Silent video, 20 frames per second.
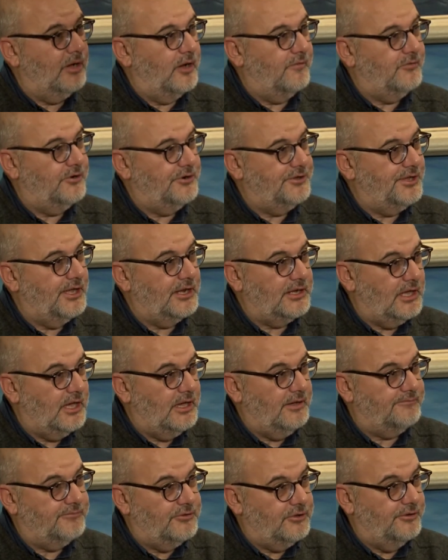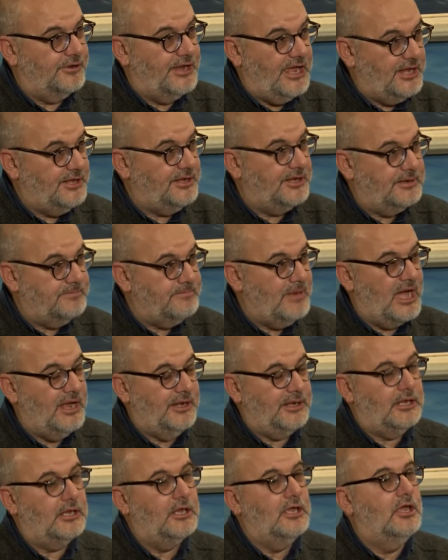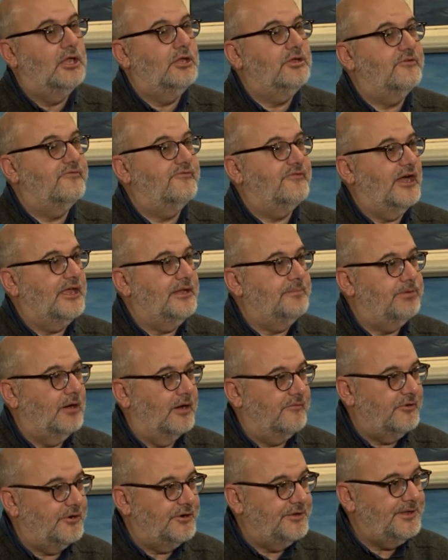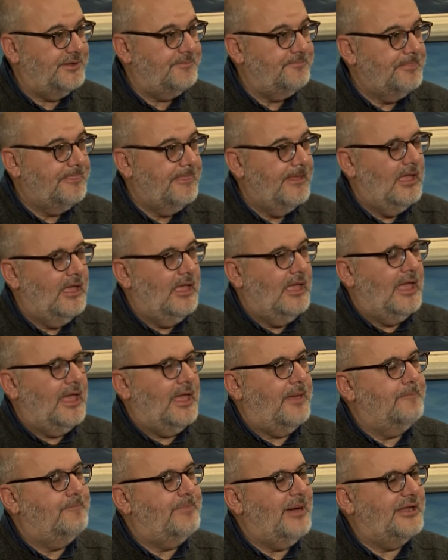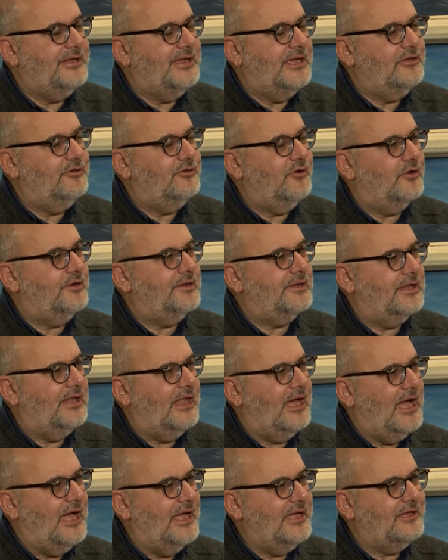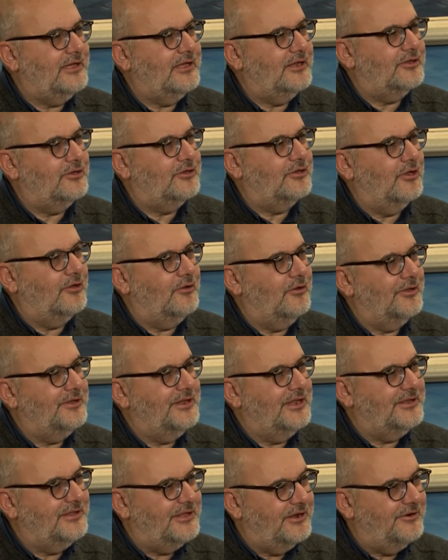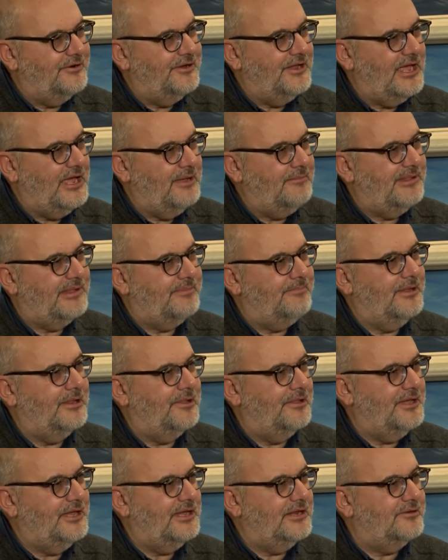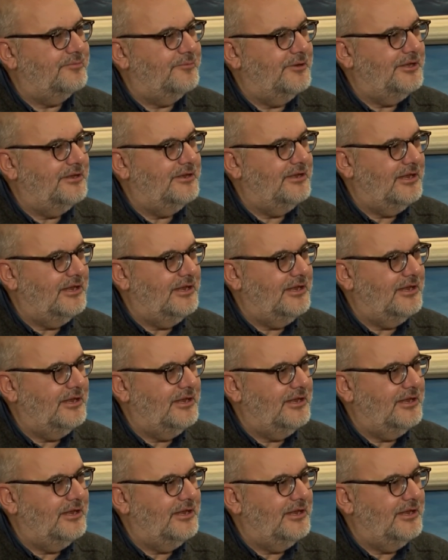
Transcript: poverty and I've donated money to fight poverty, but they don't like that their names be linked with